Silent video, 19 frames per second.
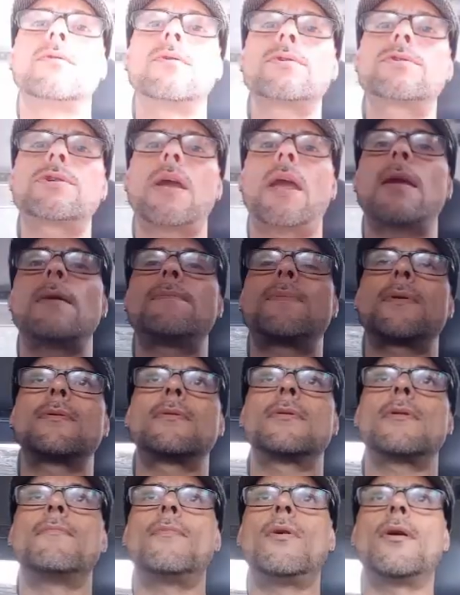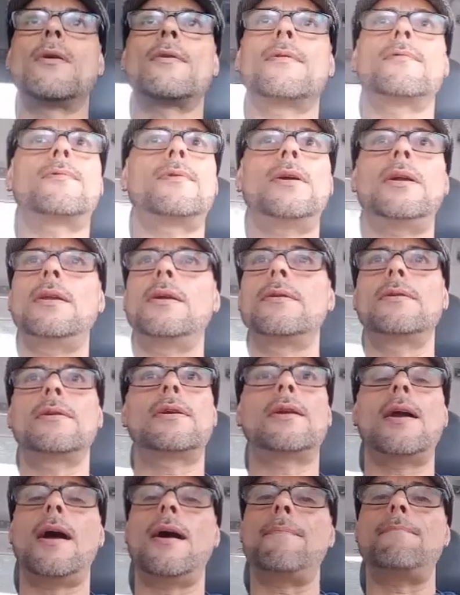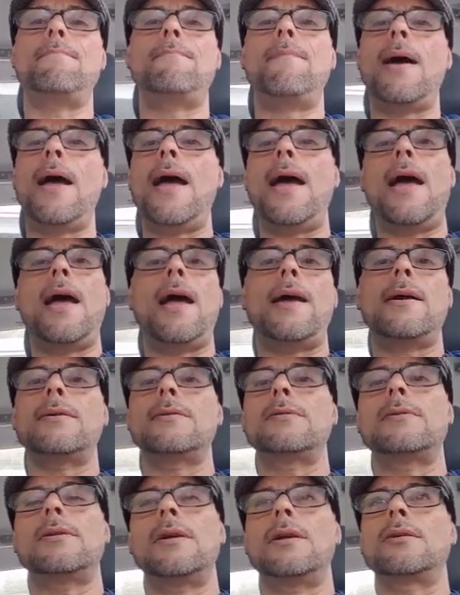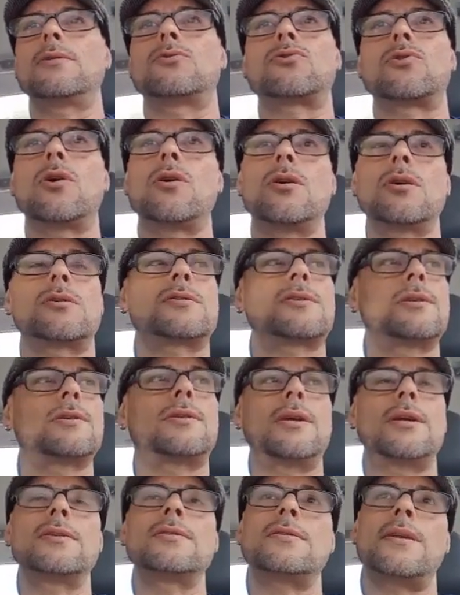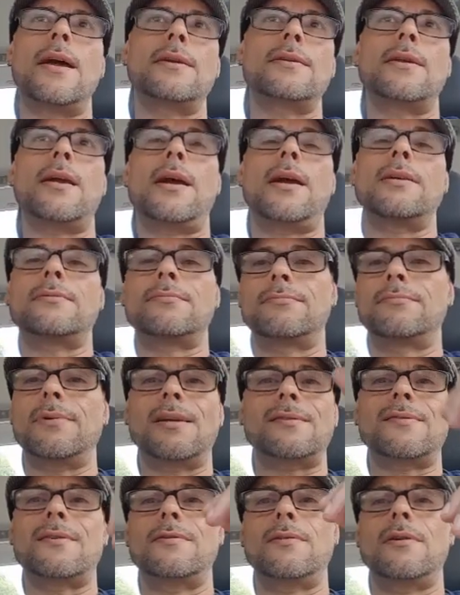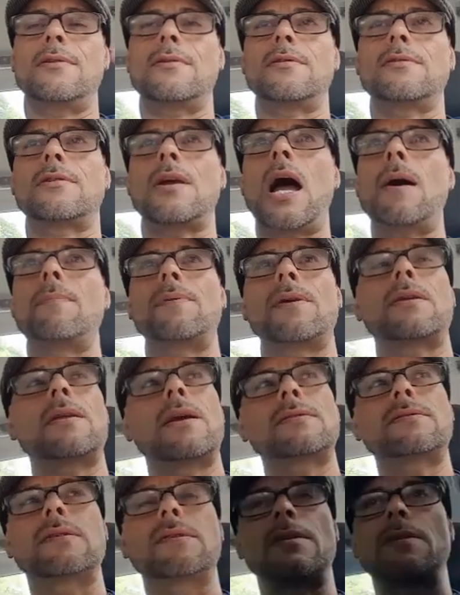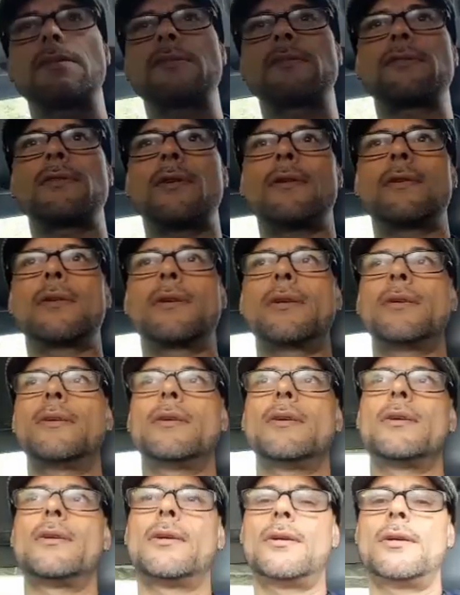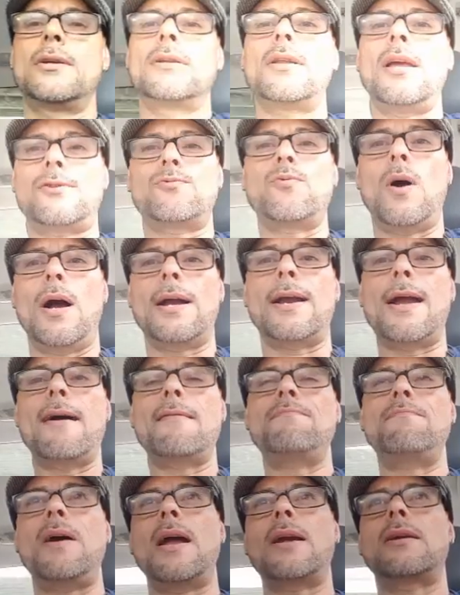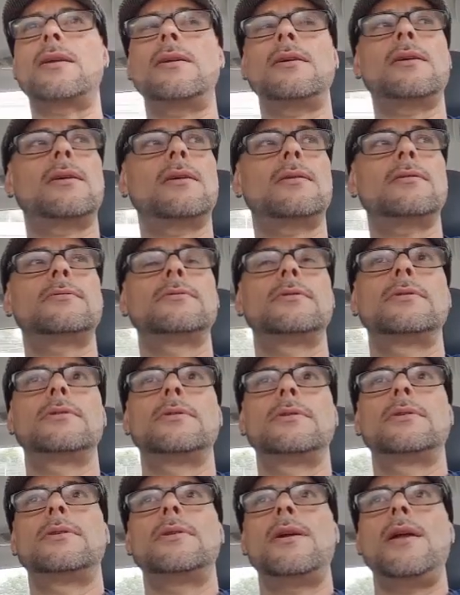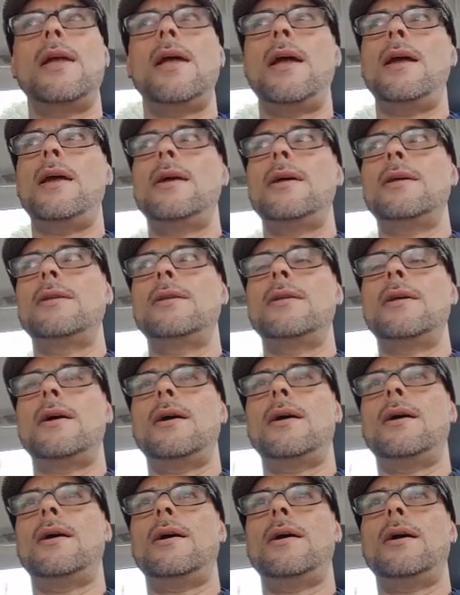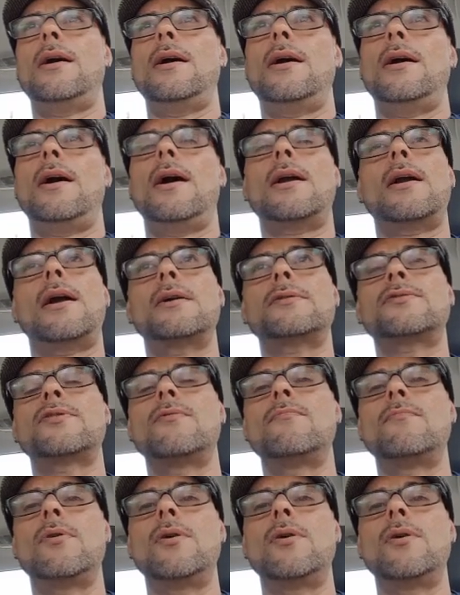good shape. The mother really got bad in drugs and things like that. That's another topic. That's another story. That's why I got back here, and I got some